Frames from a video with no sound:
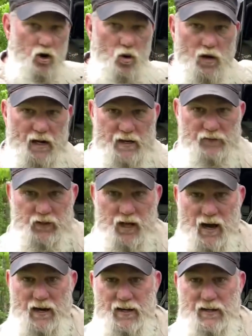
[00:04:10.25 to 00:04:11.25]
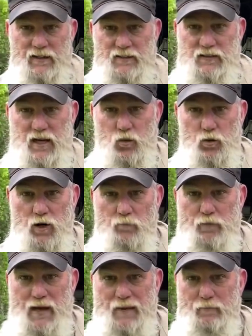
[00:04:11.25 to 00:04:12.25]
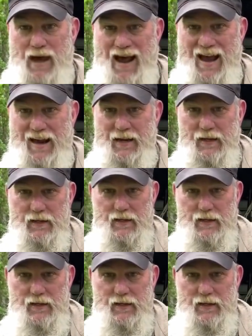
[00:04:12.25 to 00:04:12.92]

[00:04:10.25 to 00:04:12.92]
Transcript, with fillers: whole heck of a lot. It's not a real big bag.